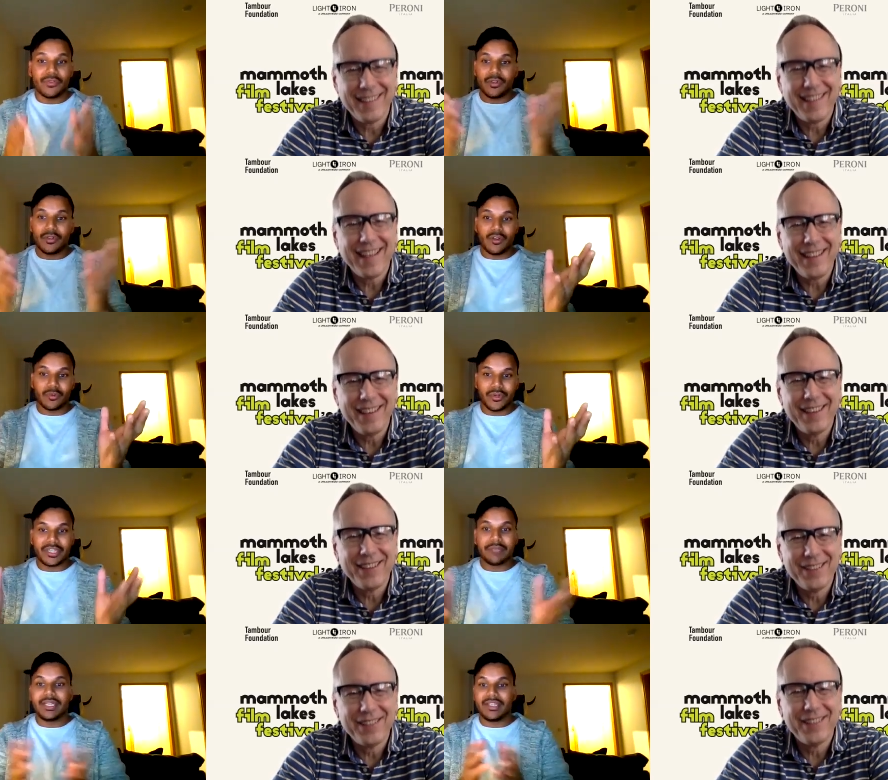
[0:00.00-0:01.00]
Speaker 1: all the hard
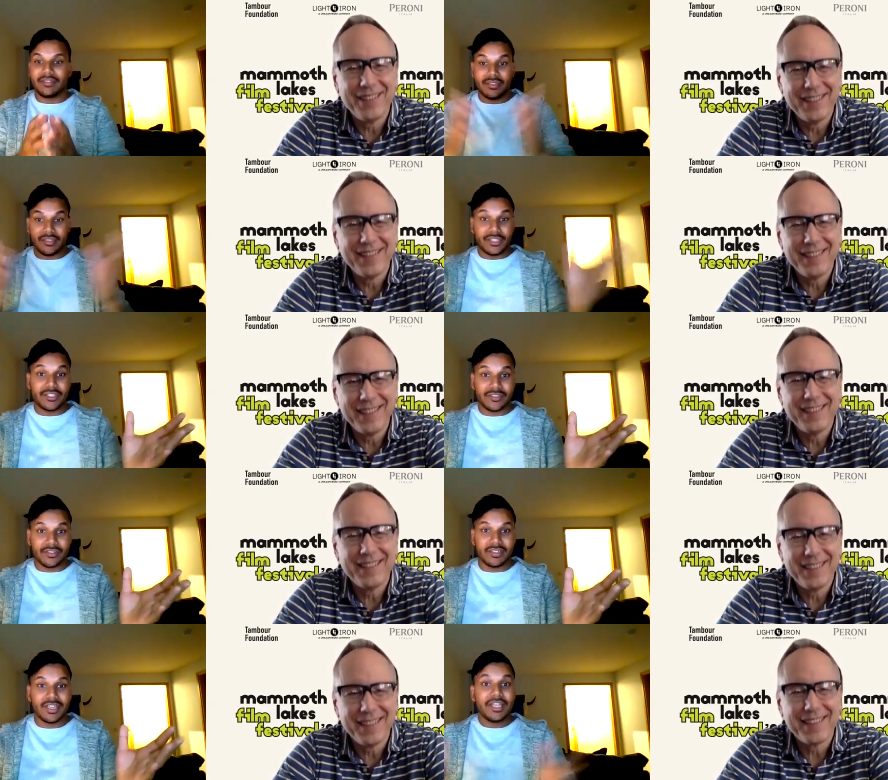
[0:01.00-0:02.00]
work in making this a
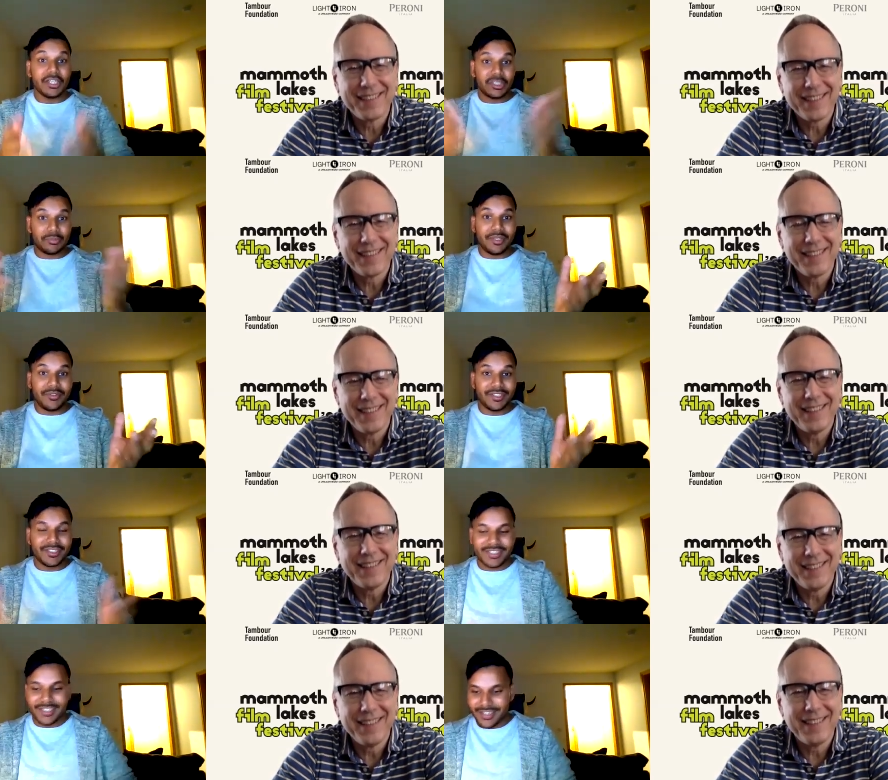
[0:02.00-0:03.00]
digital
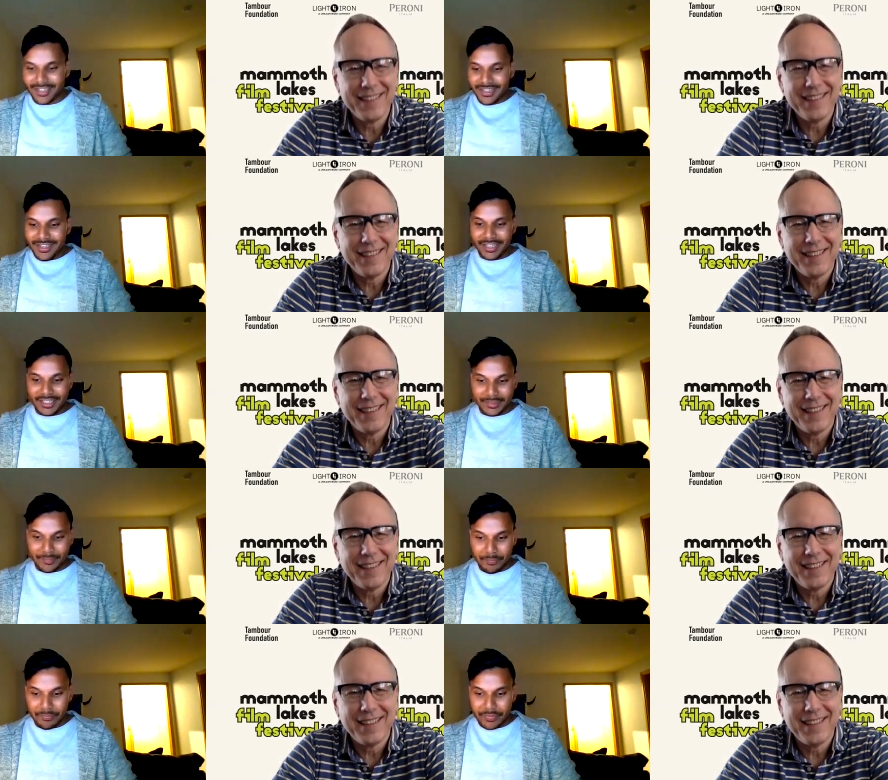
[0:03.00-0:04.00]
experience.
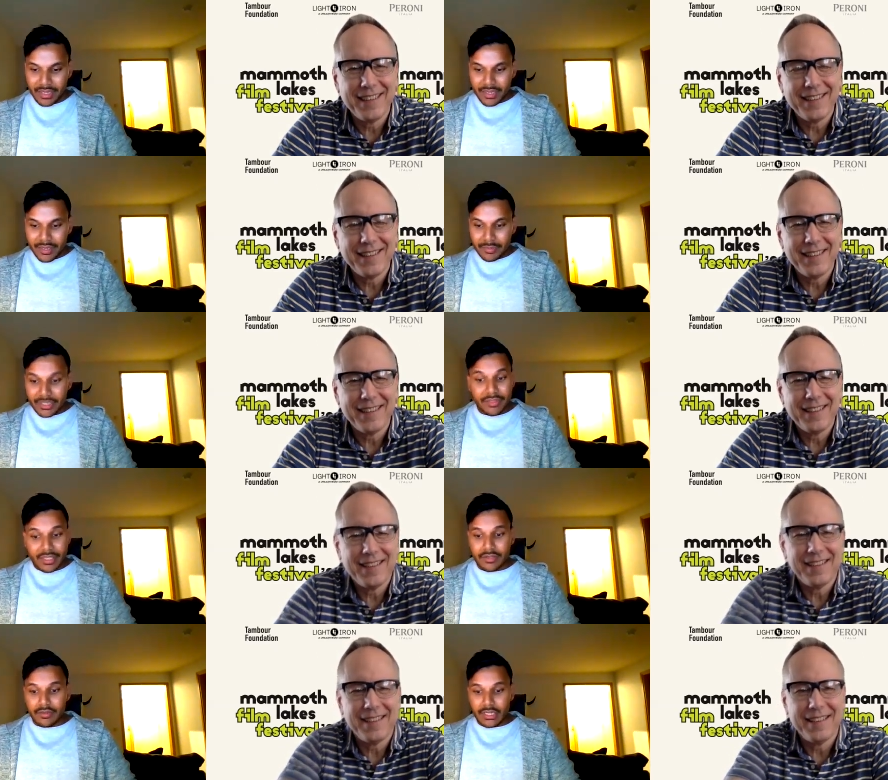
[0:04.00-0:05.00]
Um, yeah,
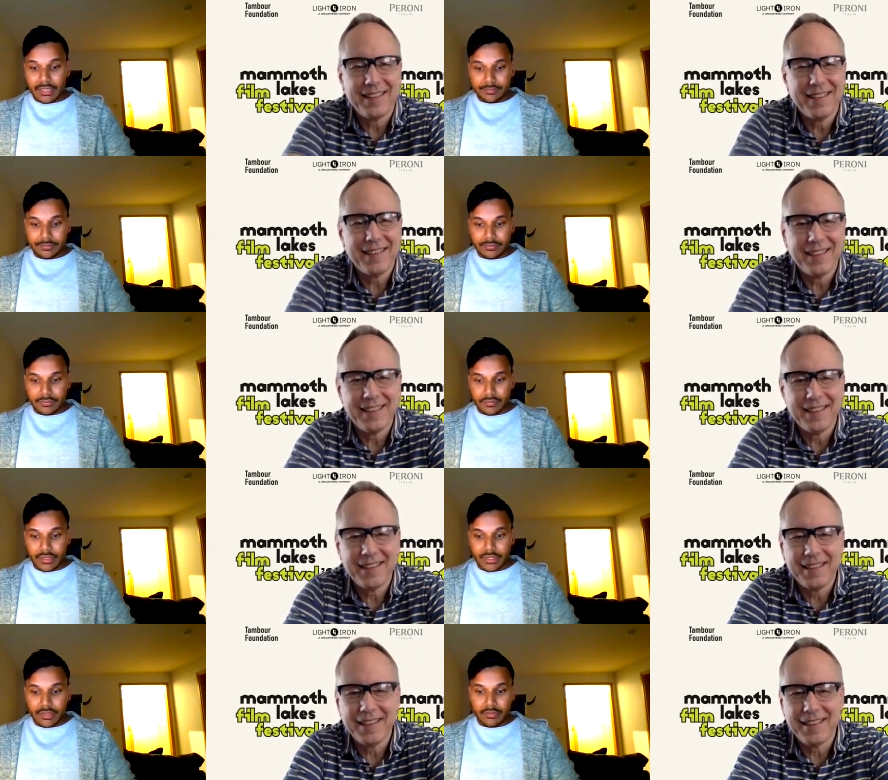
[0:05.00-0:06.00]
thank you. Um,
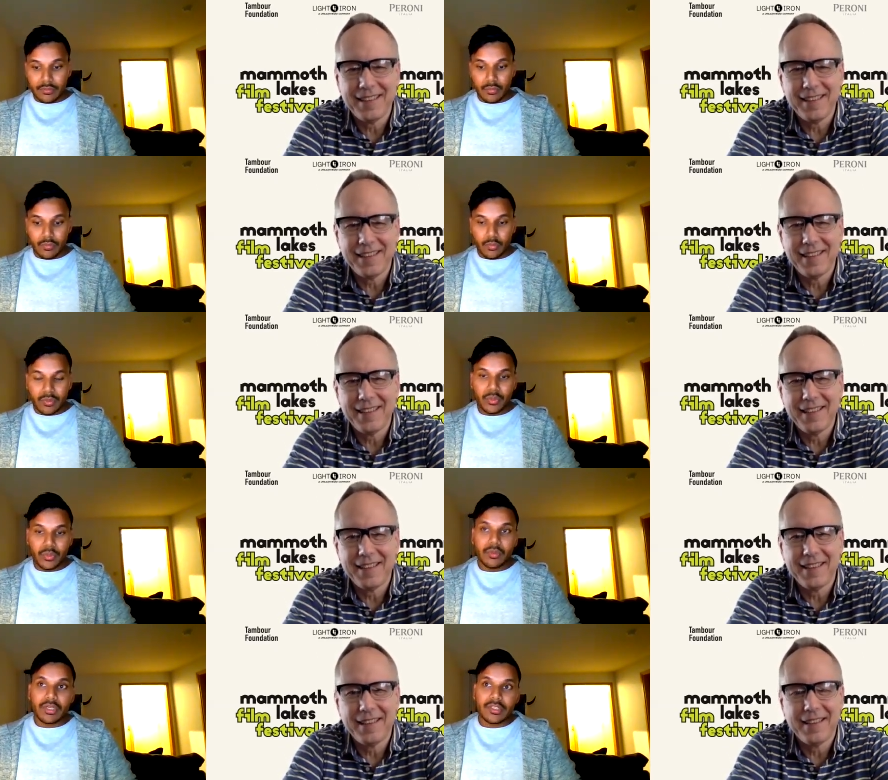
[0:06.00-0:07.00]
the what
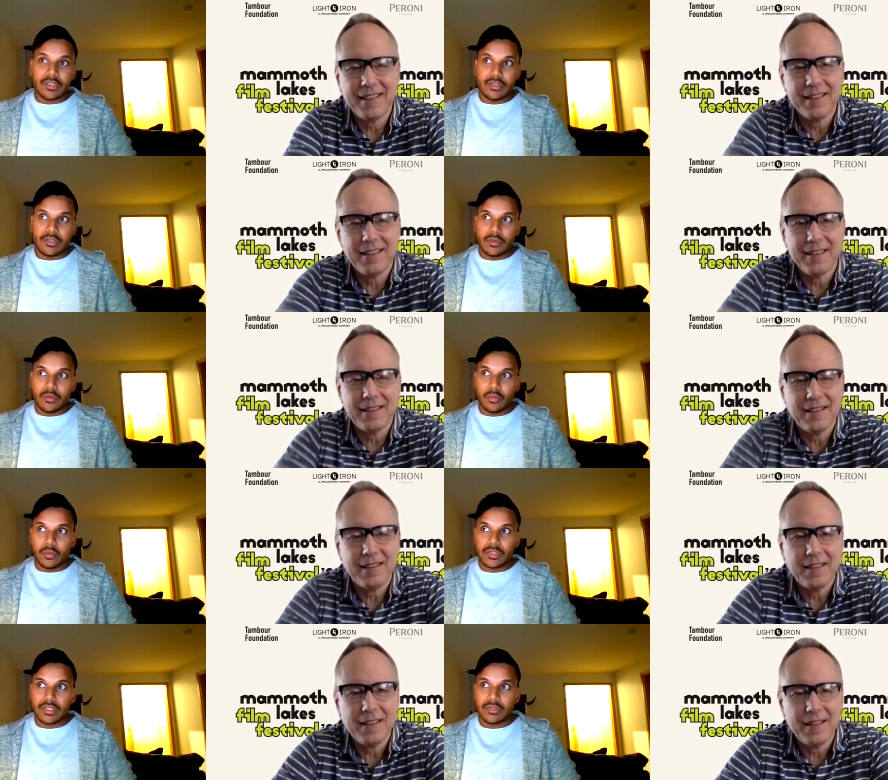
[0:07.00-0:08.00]
we wanted to do
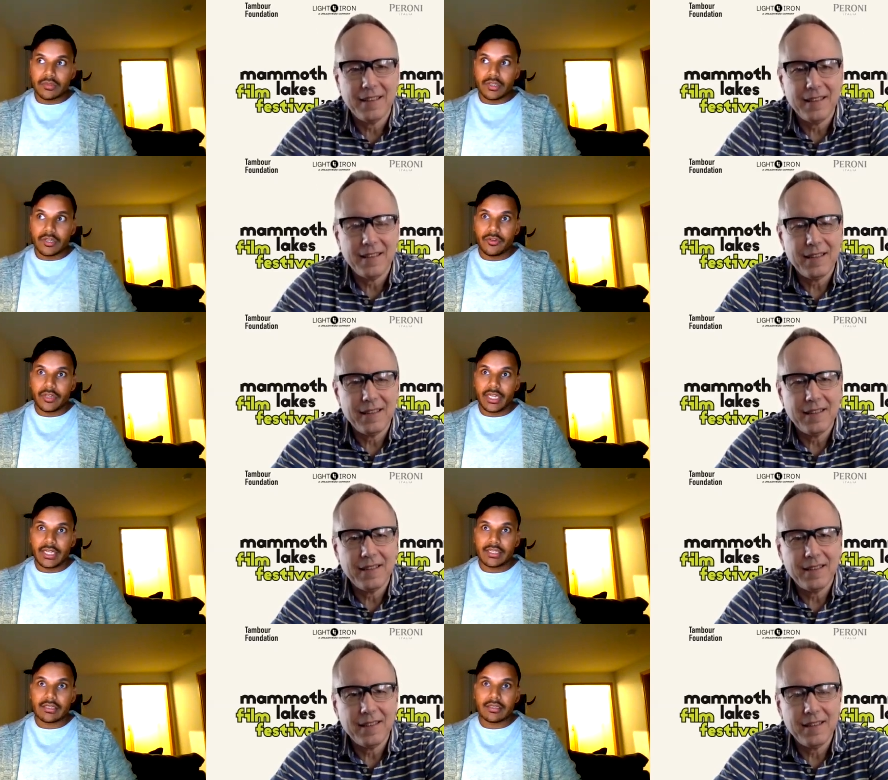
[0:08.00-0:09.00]
was to
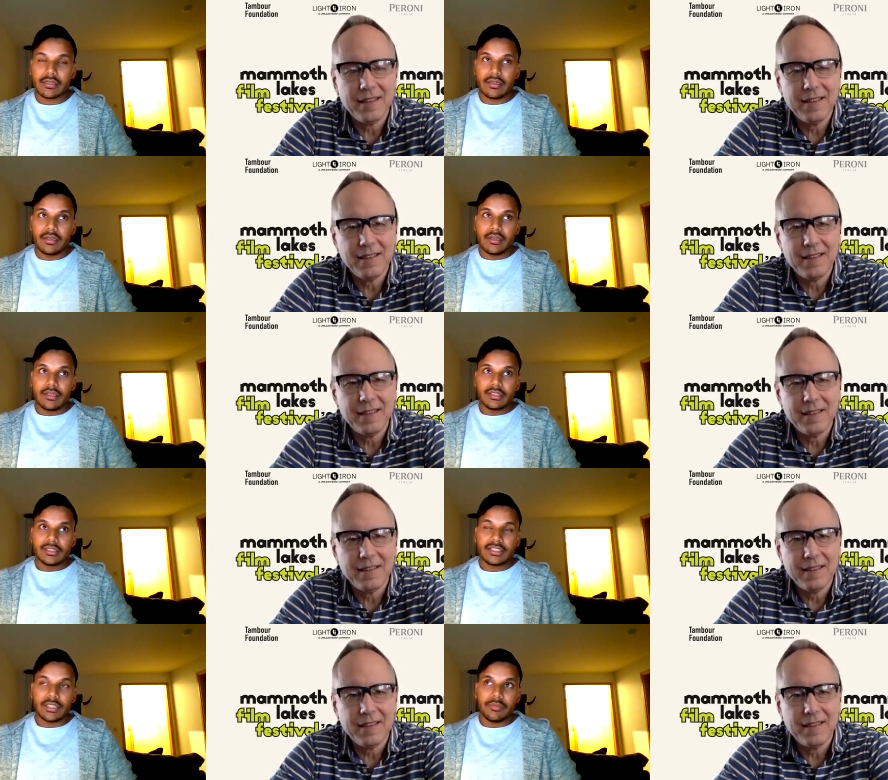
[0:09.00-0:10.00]
create
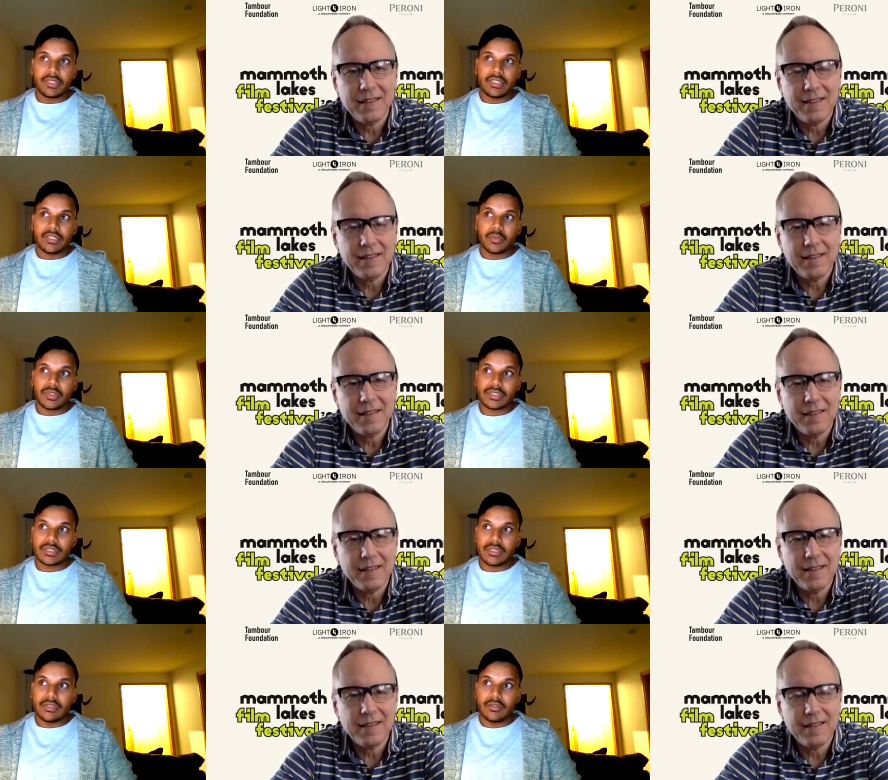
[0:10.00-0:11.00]
something that was
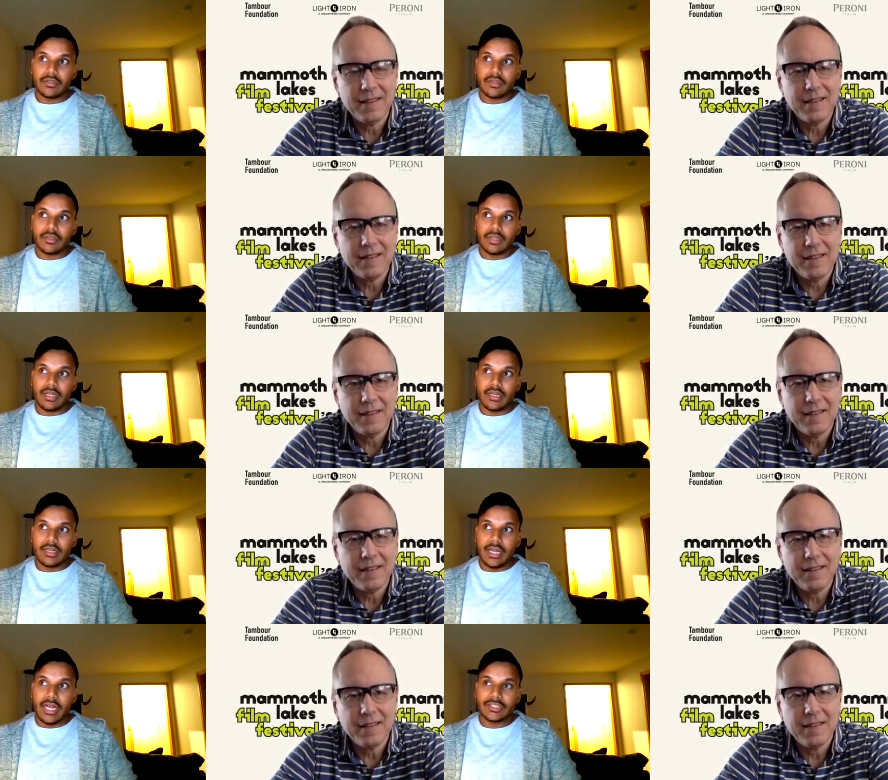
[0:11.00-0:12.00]

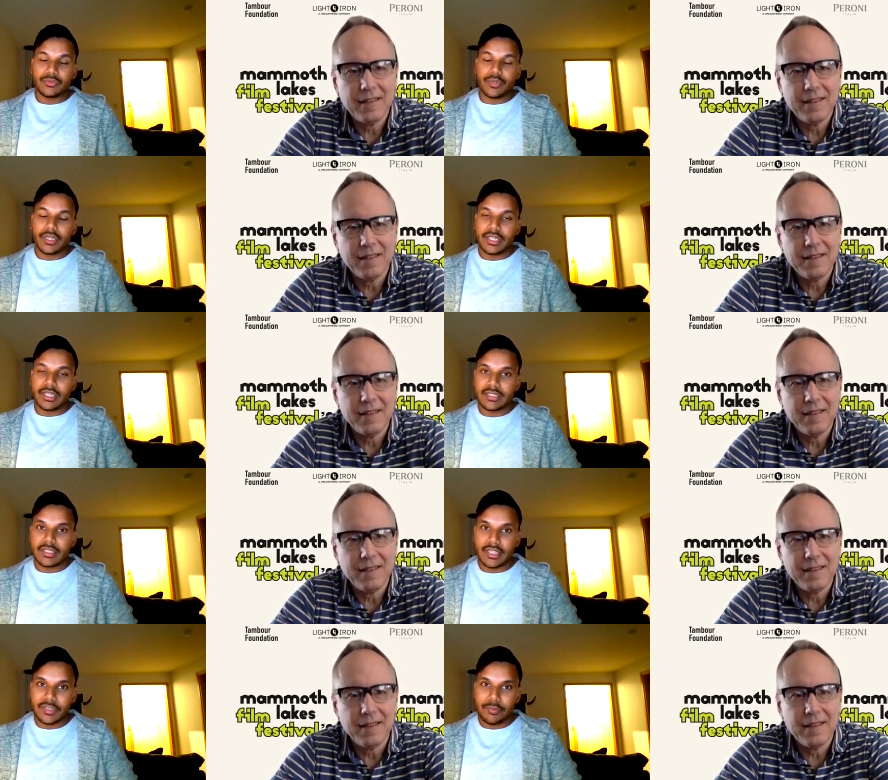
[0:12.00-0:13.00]
as realistic as